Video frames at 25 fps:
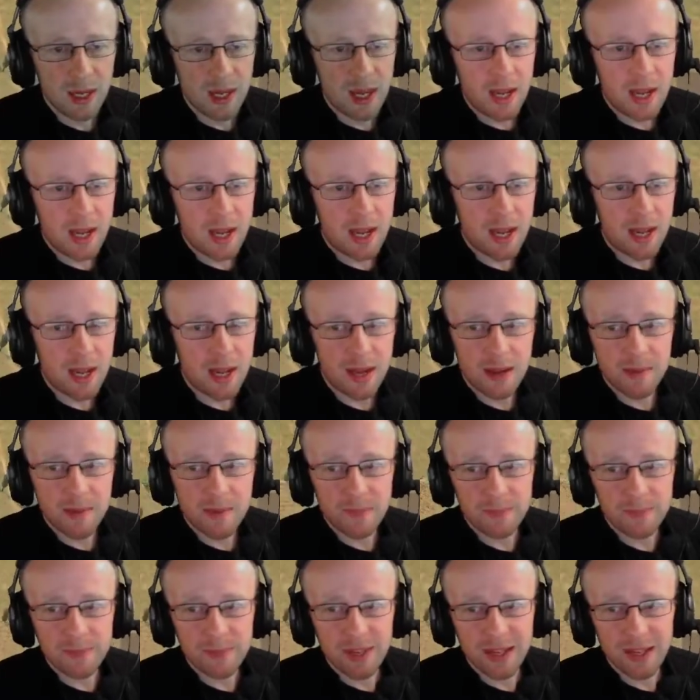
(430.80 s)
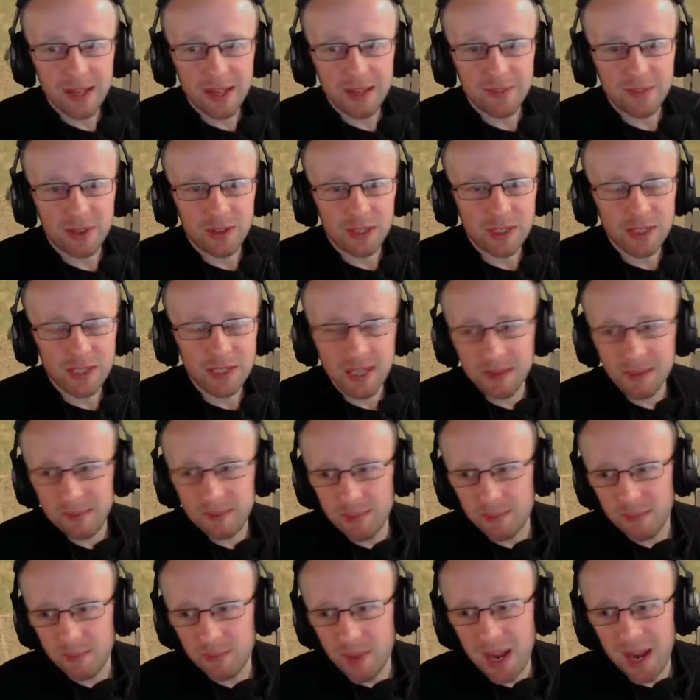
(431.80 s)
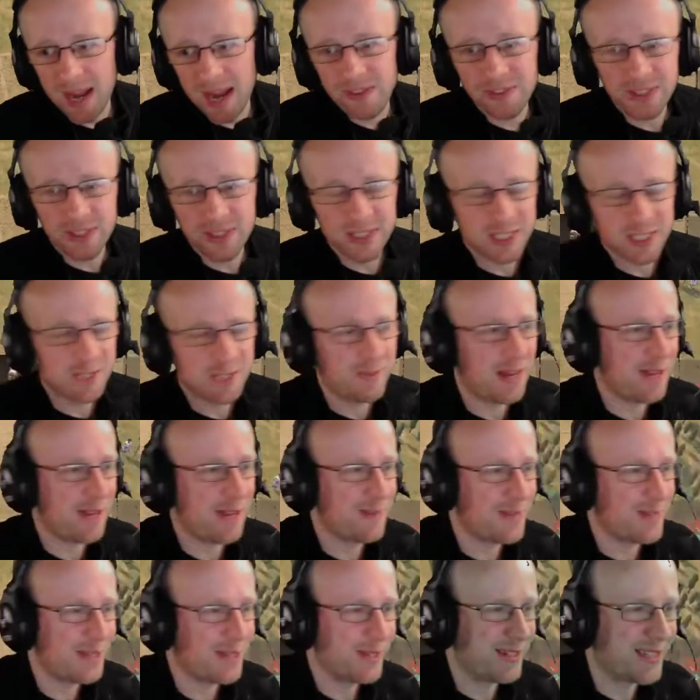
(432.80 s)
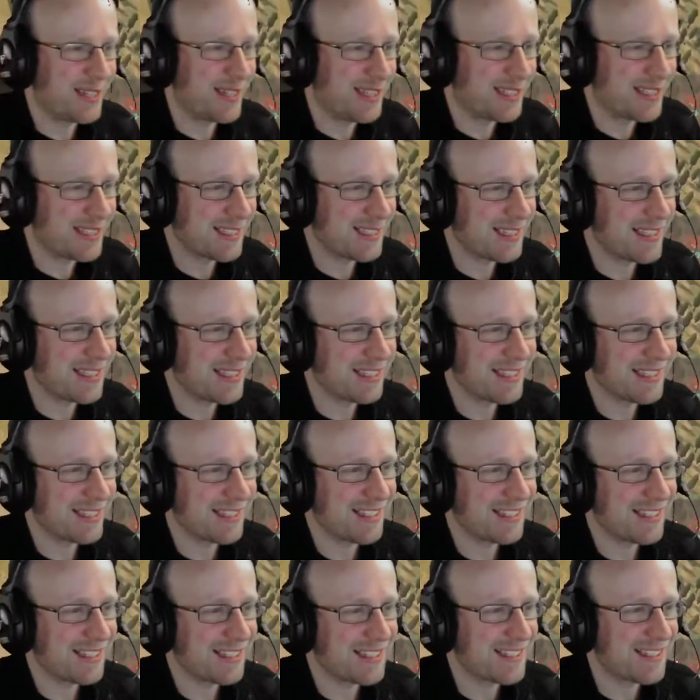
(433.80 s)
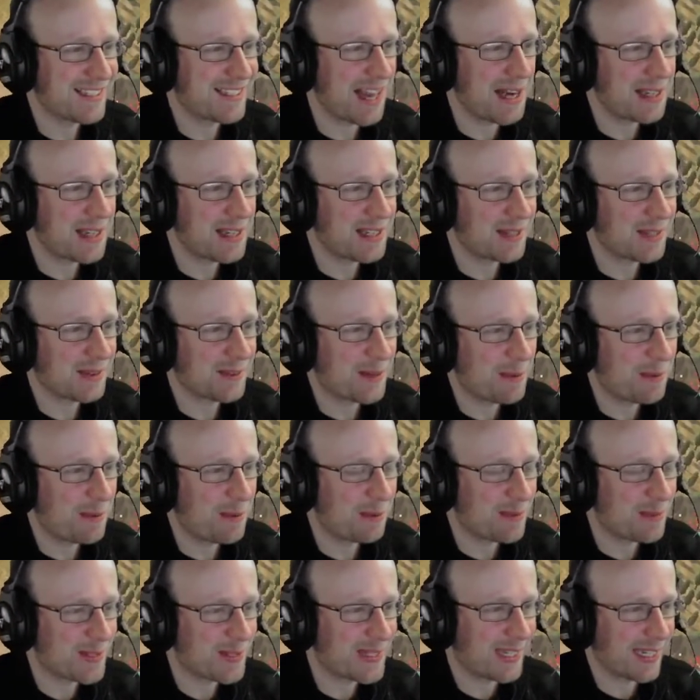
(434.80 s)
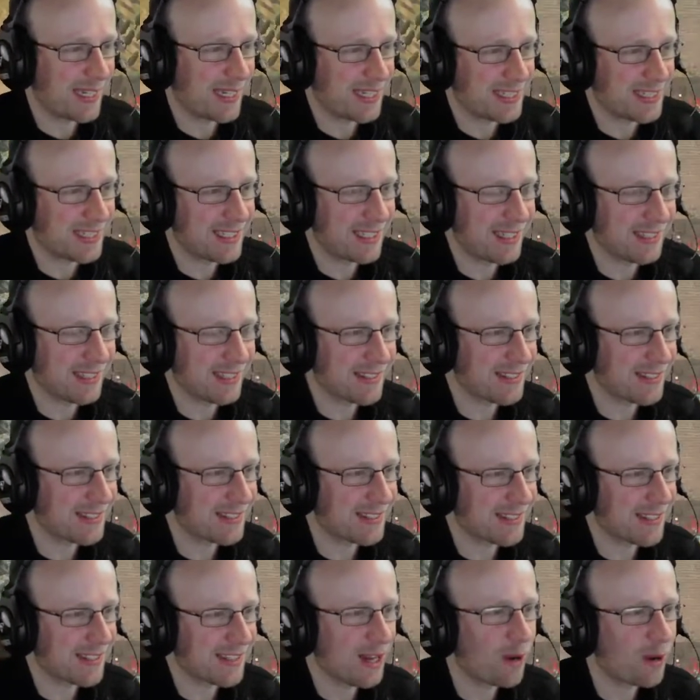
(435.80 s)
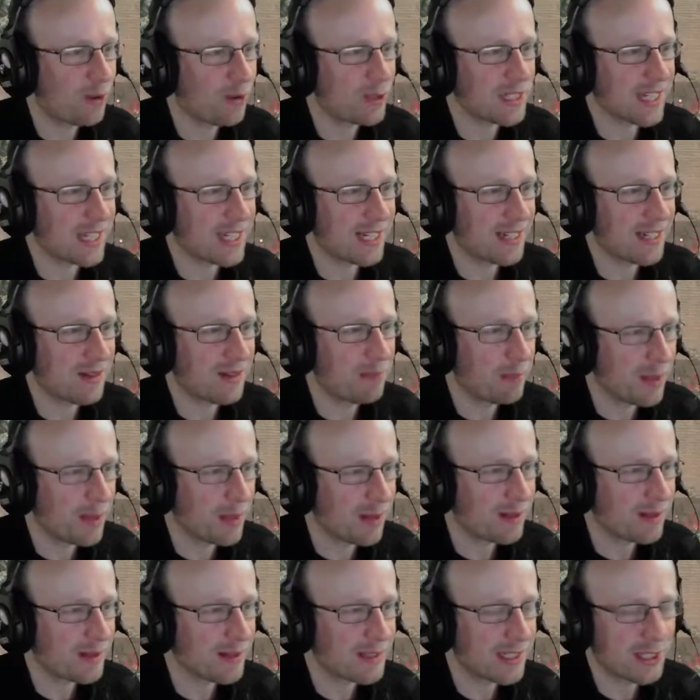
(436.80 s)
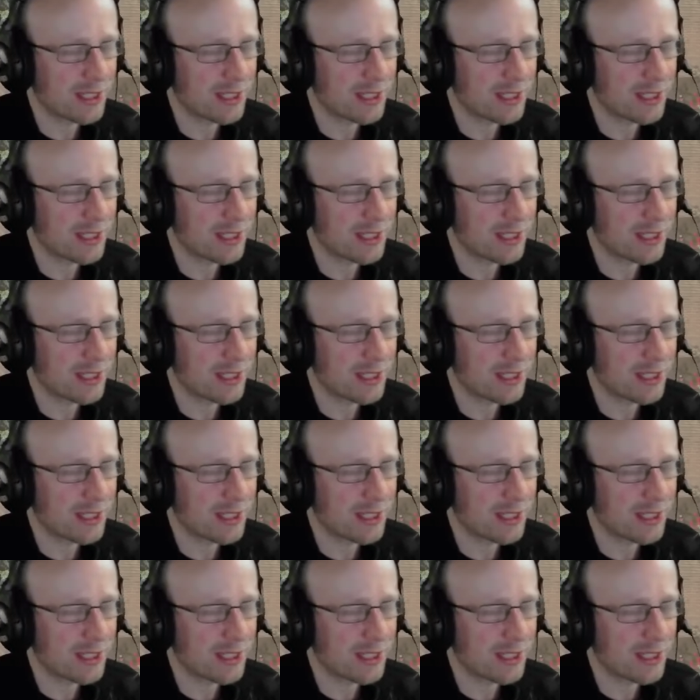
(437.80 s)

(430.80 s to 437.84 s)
I've got to say, my African spearman unit in the centre where I put my CNC just holds like a boss.